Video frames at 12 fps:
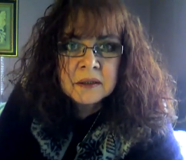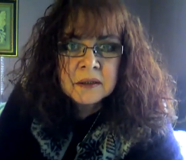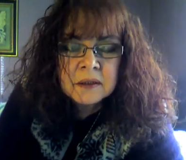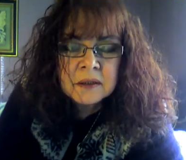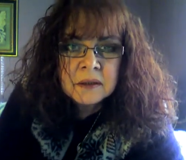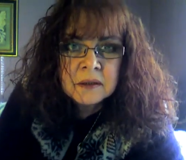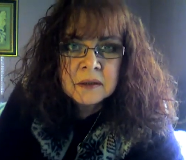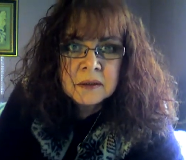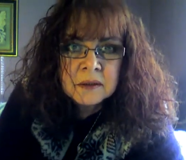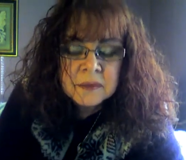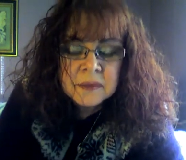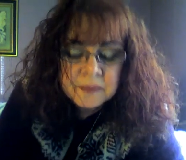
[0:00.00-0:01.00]

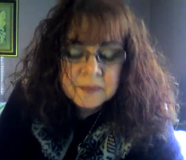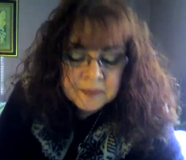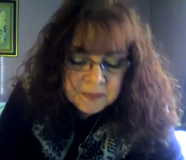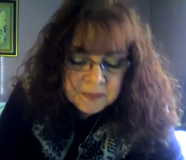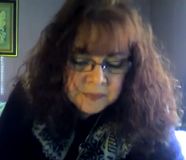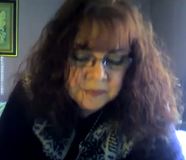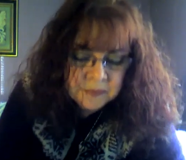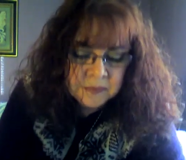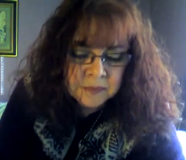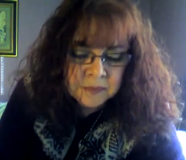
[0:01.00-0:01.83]
[no speech]